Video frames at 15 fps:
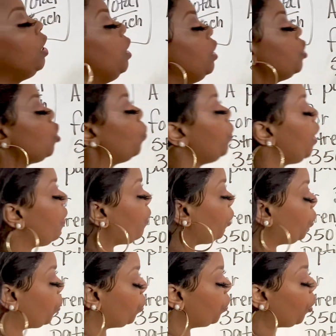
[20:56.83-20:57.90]
So we have our
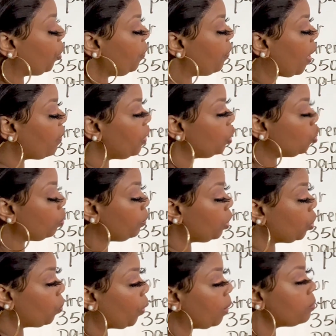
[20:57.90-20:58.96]
3,500
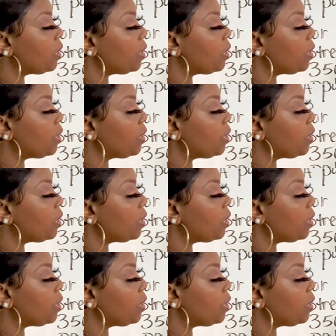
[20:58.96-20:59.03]
milligrams.